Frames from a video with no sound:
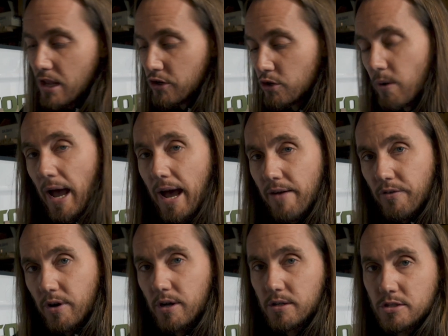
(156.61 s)
you have
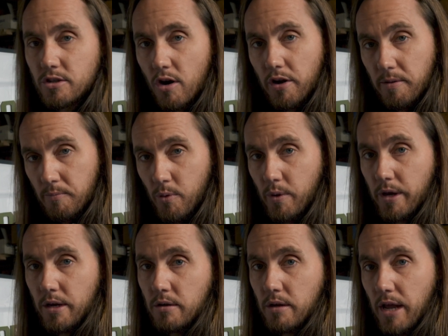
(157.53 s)
a starting
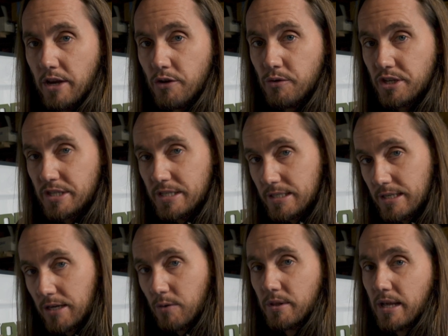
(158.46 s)
point and you just
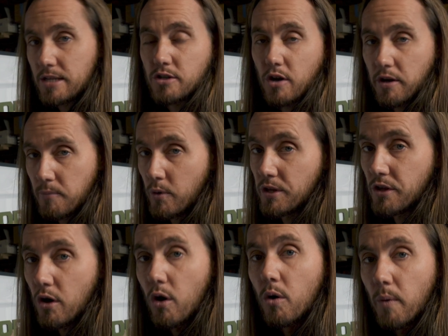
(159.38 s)
stick with that starting point
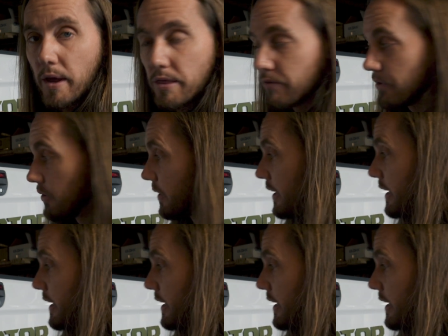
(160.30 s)
the whole way through.